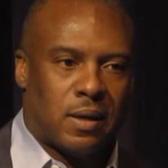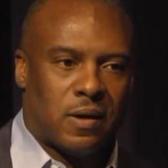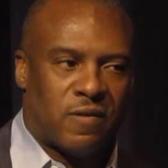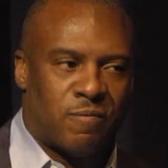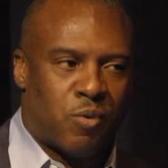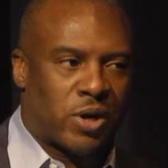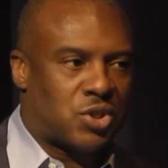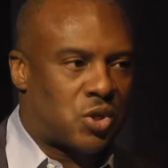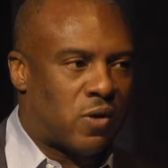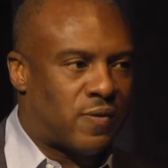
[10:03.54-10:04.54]
of BREC
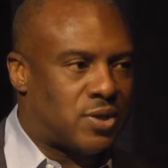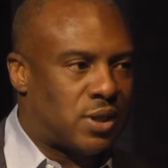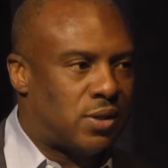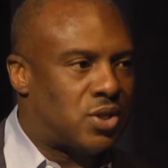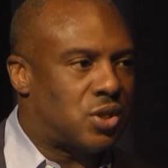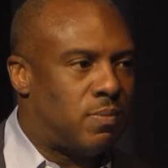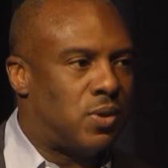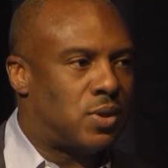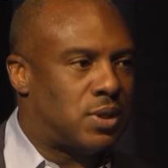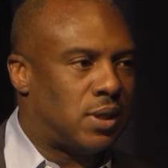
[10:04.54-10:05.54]
service in this
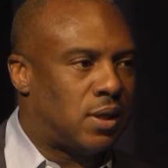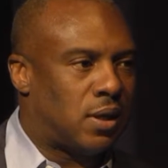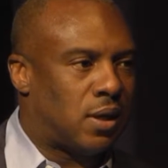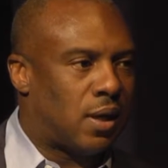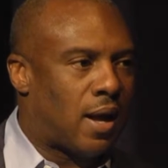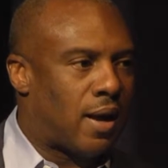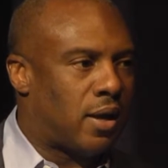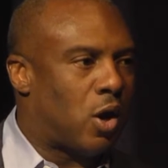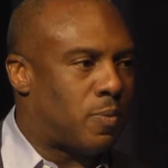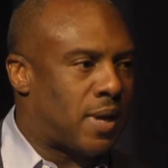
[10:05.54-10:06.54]
community and how it
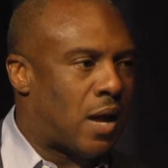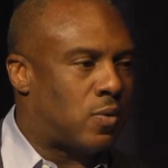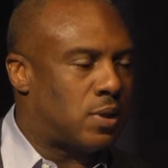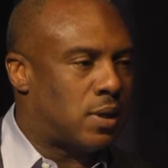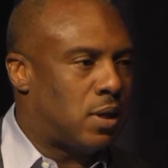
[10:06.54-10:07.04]
helped out